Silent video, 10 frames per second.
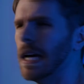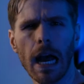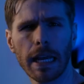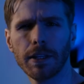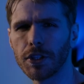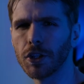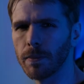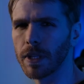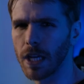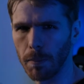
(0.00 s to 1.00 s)
I
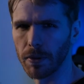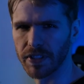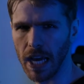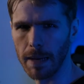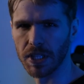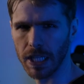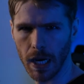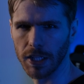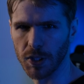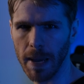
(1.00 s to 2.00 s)
assume the couple of times it
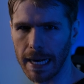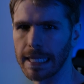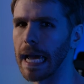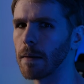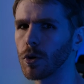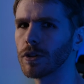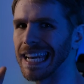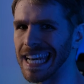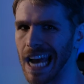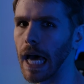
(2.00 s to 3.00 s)
cuts back to Emerald
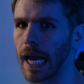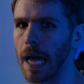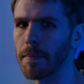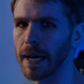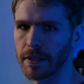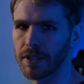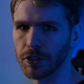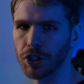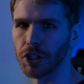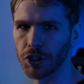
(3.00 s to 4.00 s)
and not IMAX as
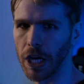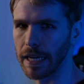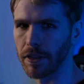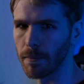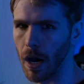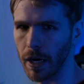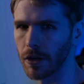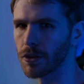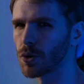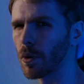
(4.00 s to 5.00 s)
she's checking the
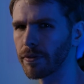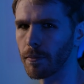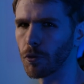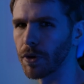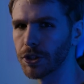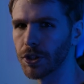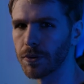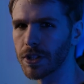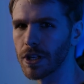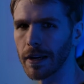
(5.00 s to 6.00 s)
monitors were from
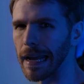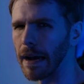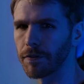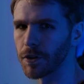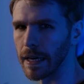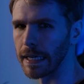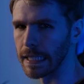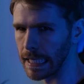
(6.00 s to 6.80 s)
reshoots done after they had to